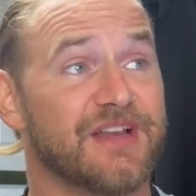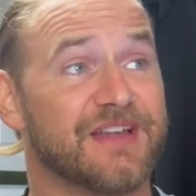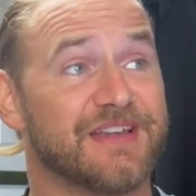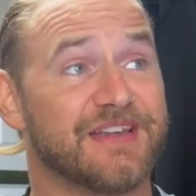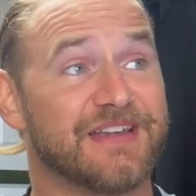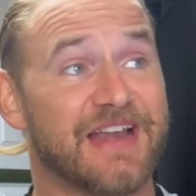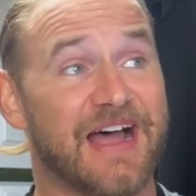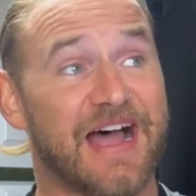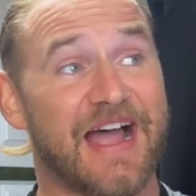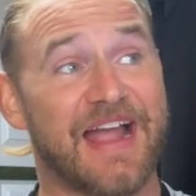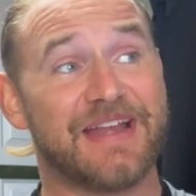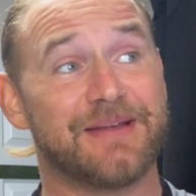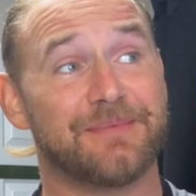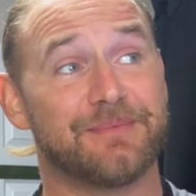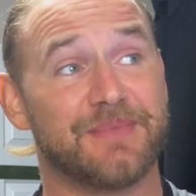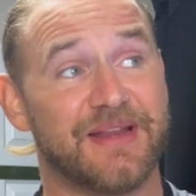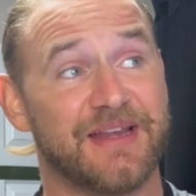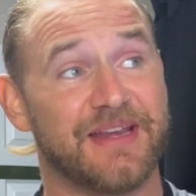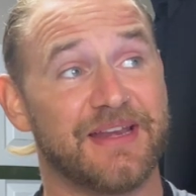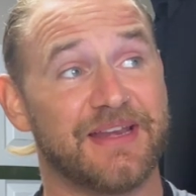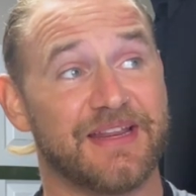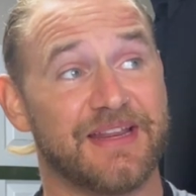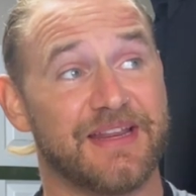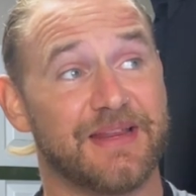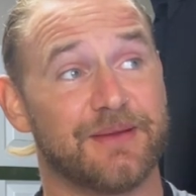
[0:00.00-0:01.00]

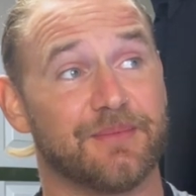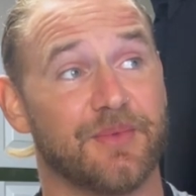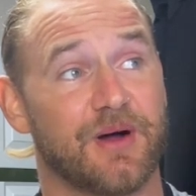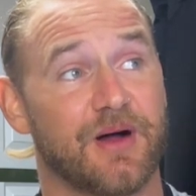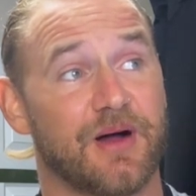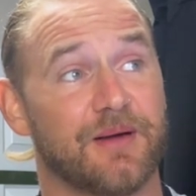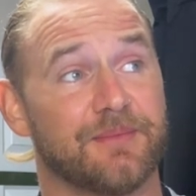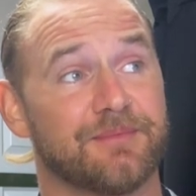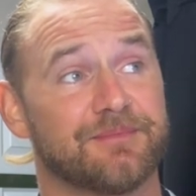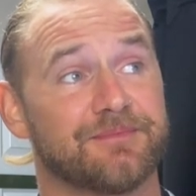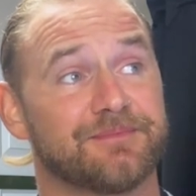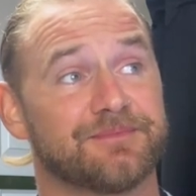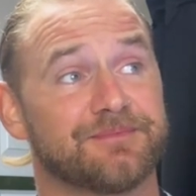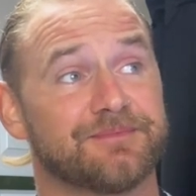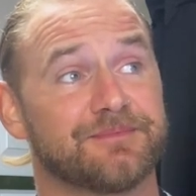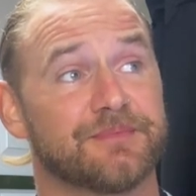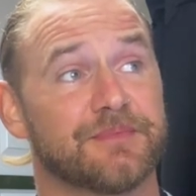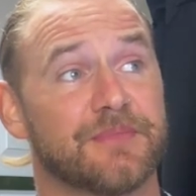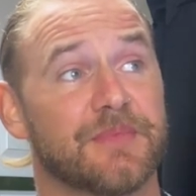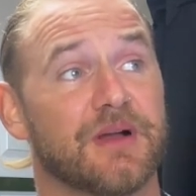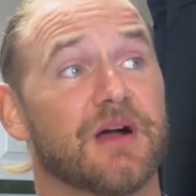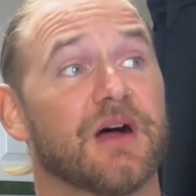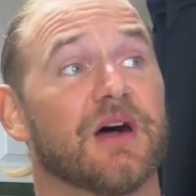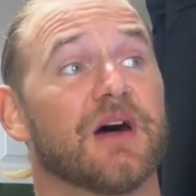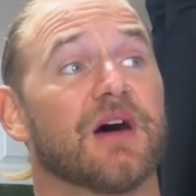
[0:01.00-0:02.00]
9-minute EMOM
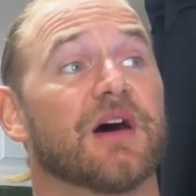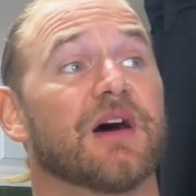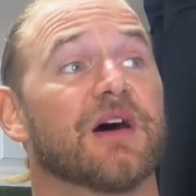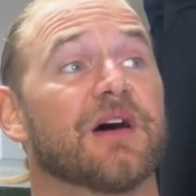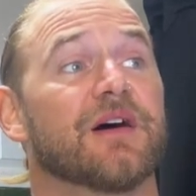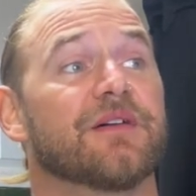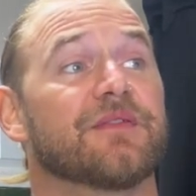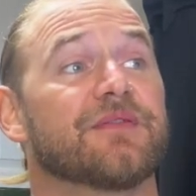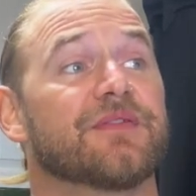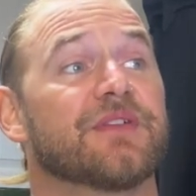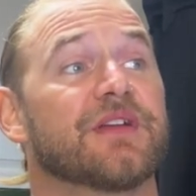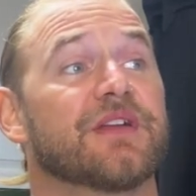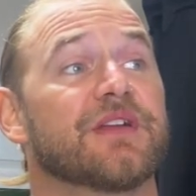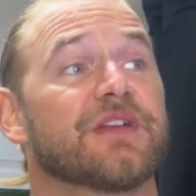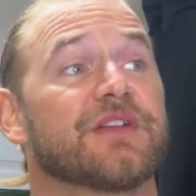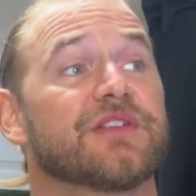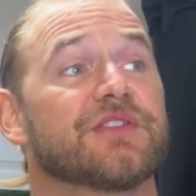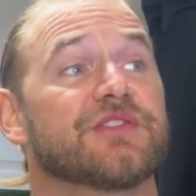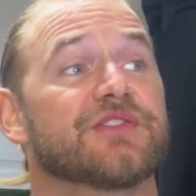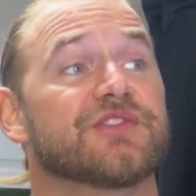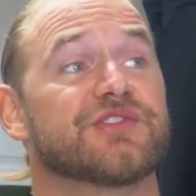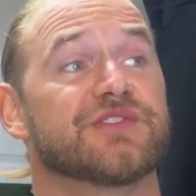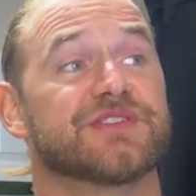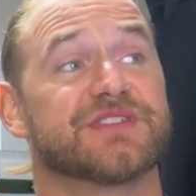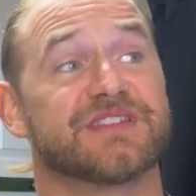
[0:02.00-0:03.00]
of
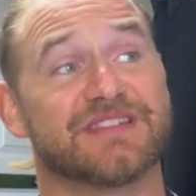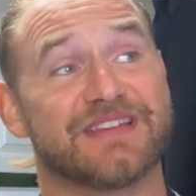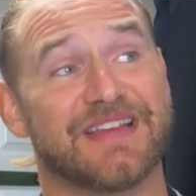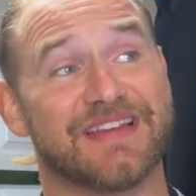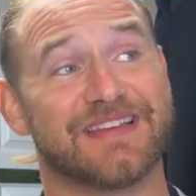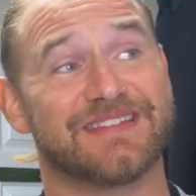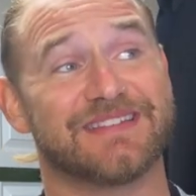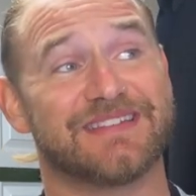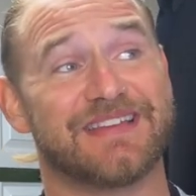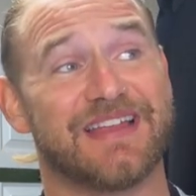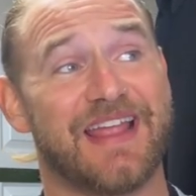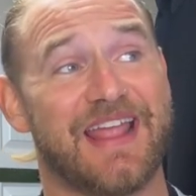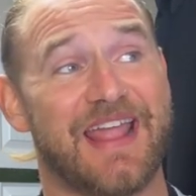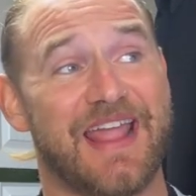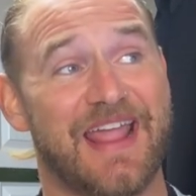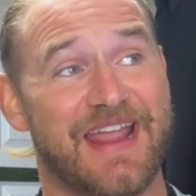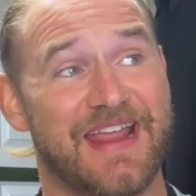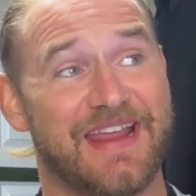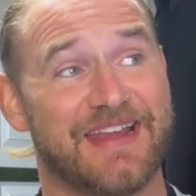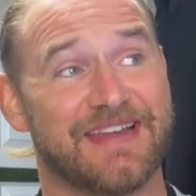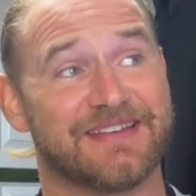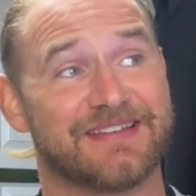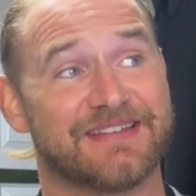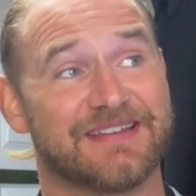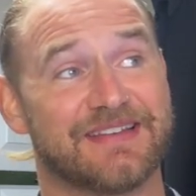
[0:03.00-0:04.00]
6 to
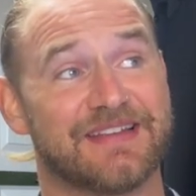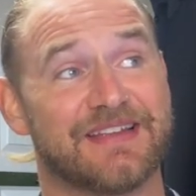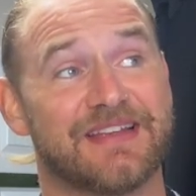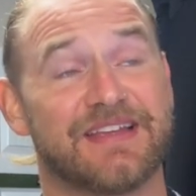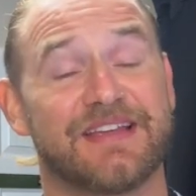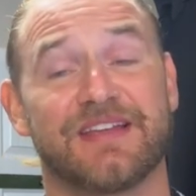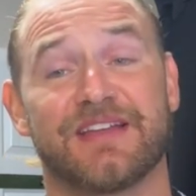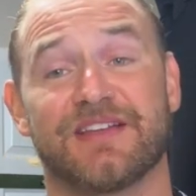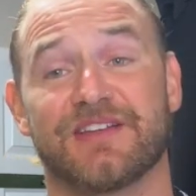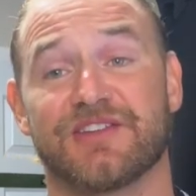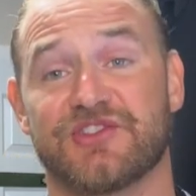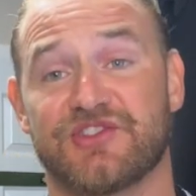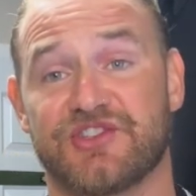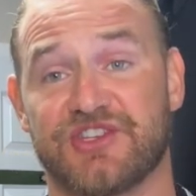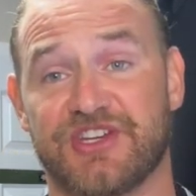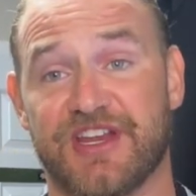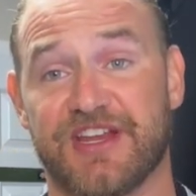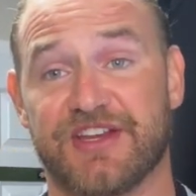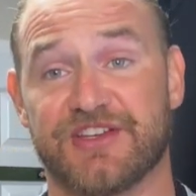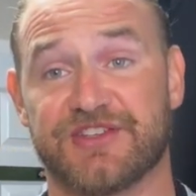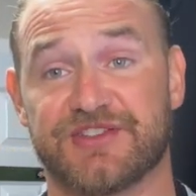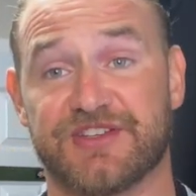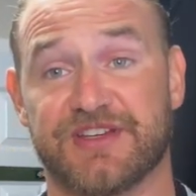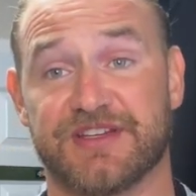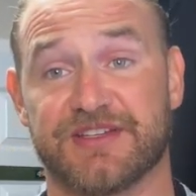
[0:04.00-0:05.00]
8
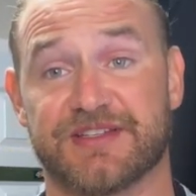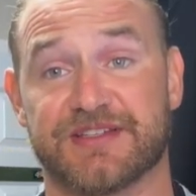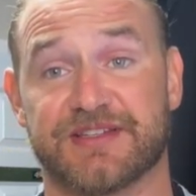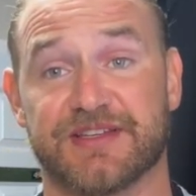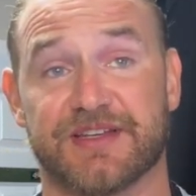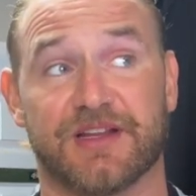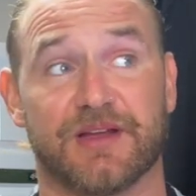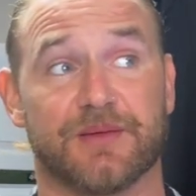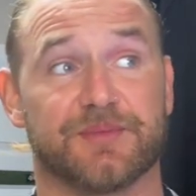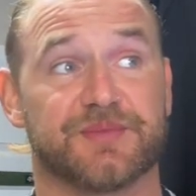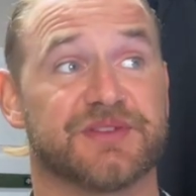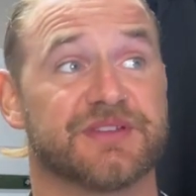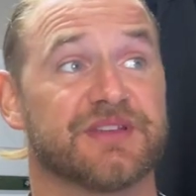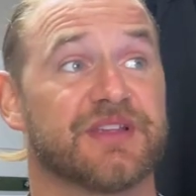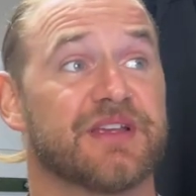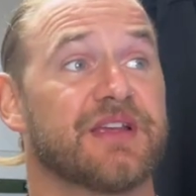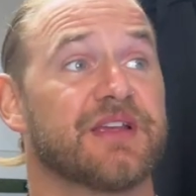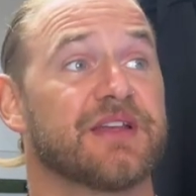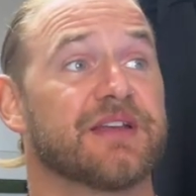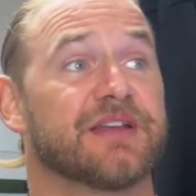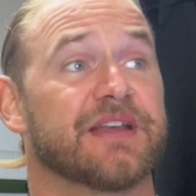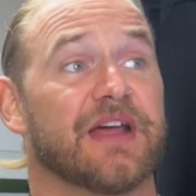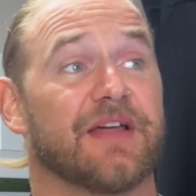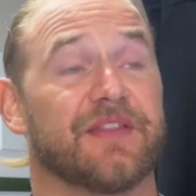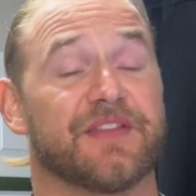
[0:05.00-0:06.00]
GHD sit-ups.
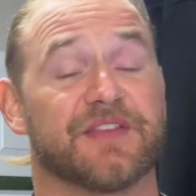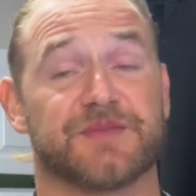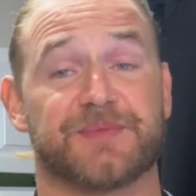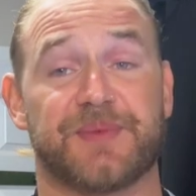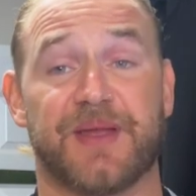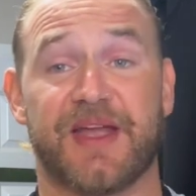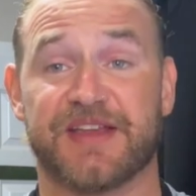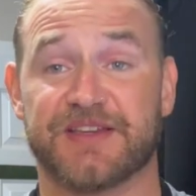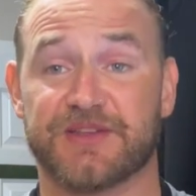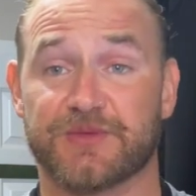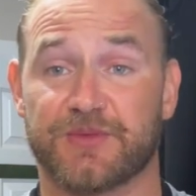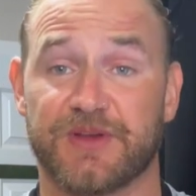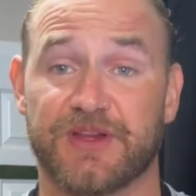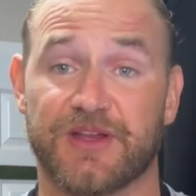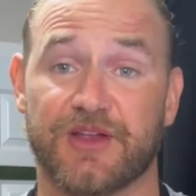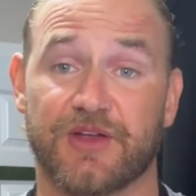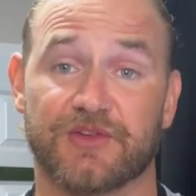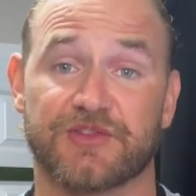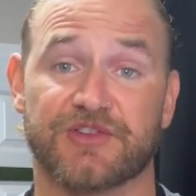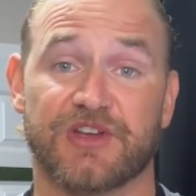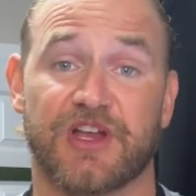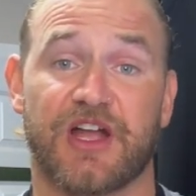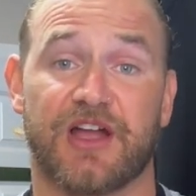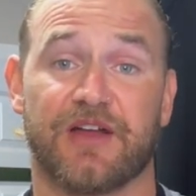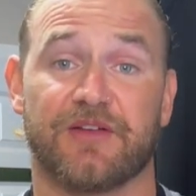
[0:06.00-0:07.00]
Now this past week,
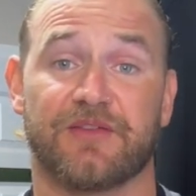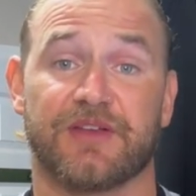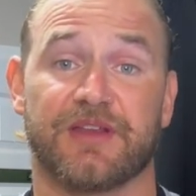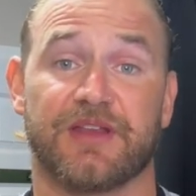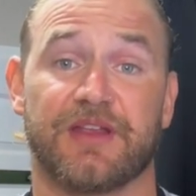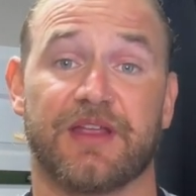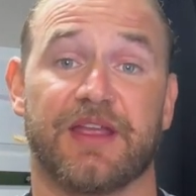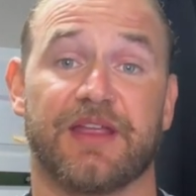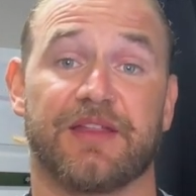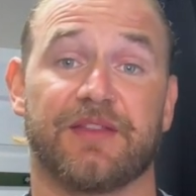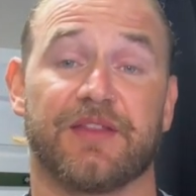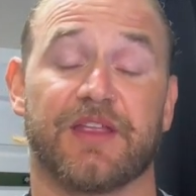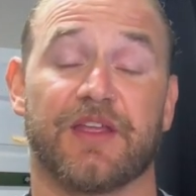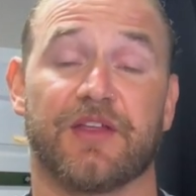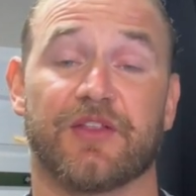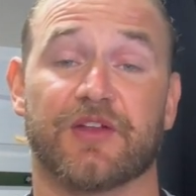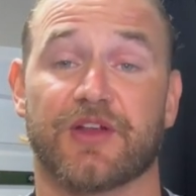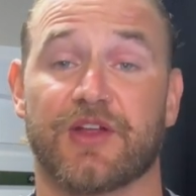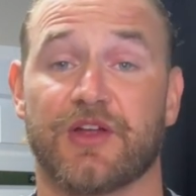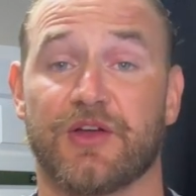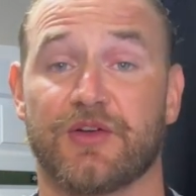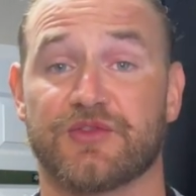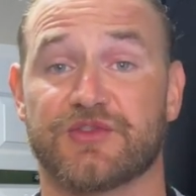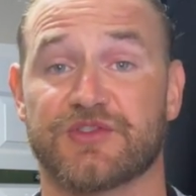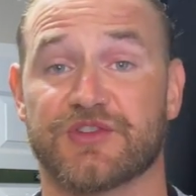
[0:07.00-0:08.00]
Coach Javi and the other
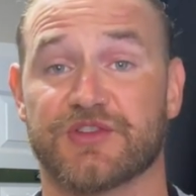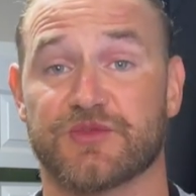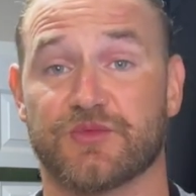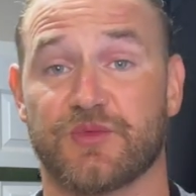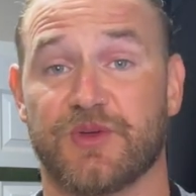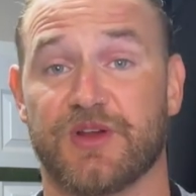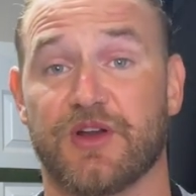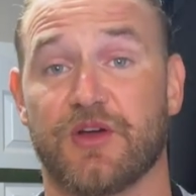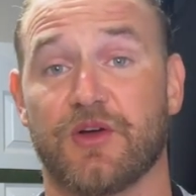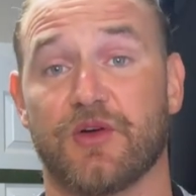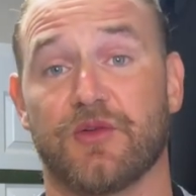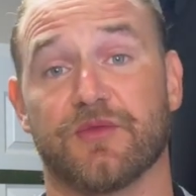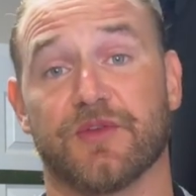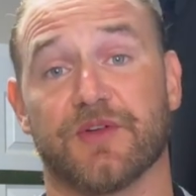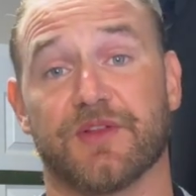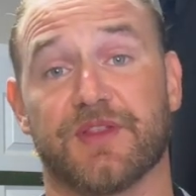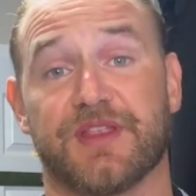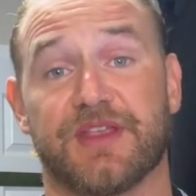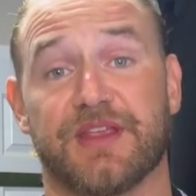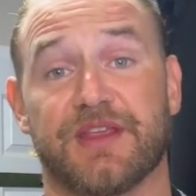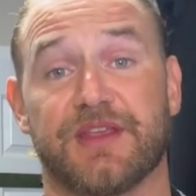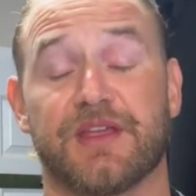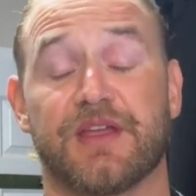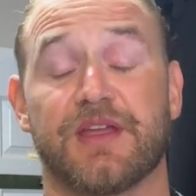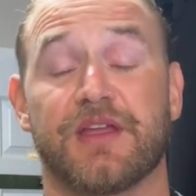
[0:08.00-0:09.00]
coaches went over
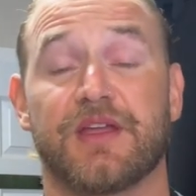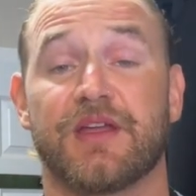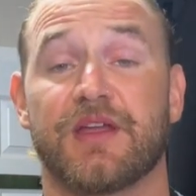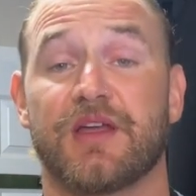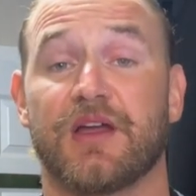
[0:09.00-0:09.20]
the